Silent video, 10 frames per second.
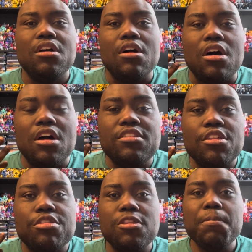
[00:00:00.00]
on
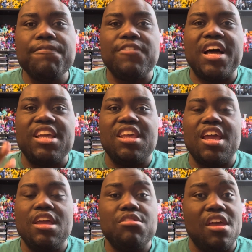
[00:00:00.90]
this Superfly
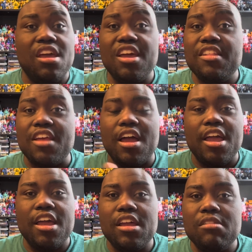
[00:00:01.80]
case
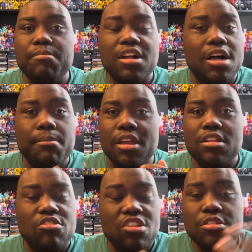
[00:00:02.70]

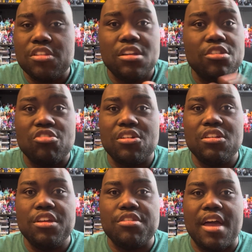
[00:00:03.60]
and she's still a
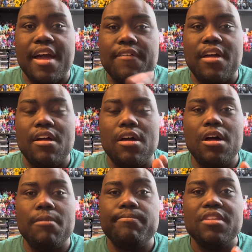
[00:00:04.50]
journalist at
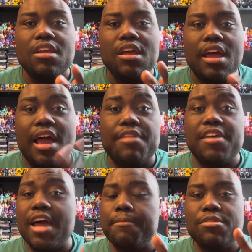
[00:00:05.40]

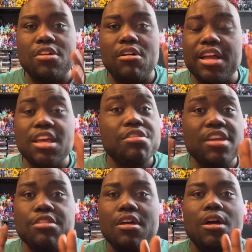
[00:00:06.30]
that. So I guess
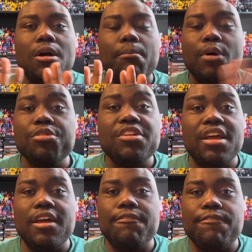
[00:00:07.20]
that's mostly
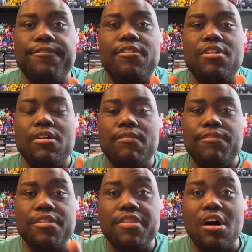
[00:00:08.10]
it for
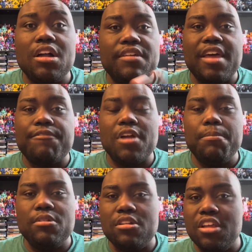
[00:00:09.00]
all of that for
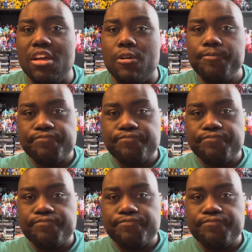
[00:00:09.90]
April O'Neil.